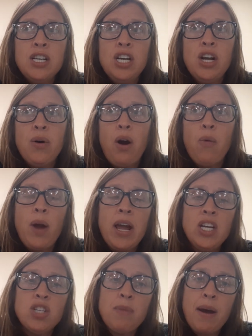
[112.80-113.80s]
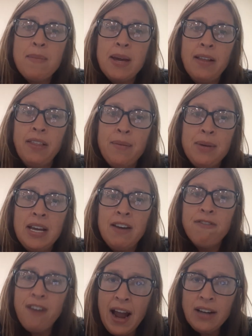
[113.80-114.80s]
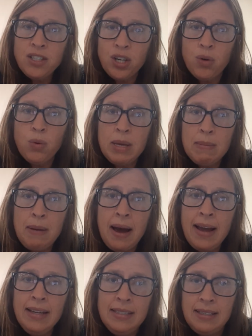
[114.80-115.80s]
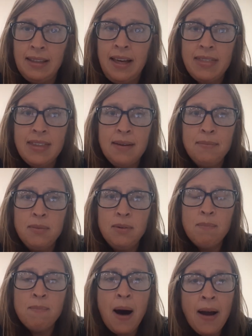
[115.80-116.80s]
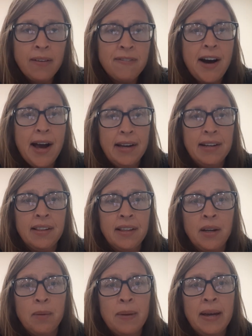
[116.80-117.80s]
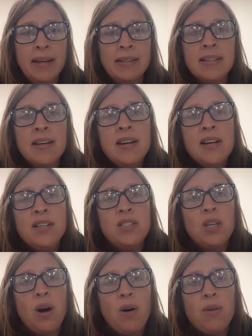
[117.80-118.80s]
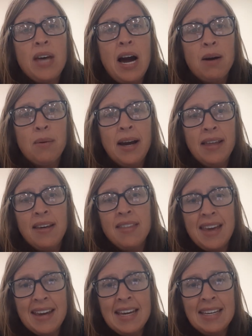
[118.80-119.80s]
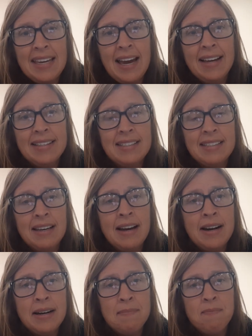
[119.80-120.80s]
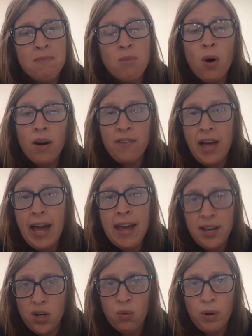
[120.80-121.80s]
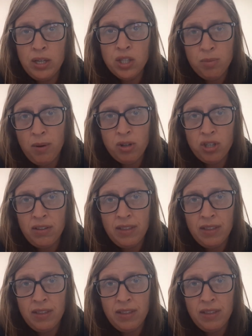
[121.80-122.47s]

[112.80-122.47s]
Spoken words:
our range might be a limiting factor, we might let them modify it a little bit so that way that they can get more of that ankle range of motion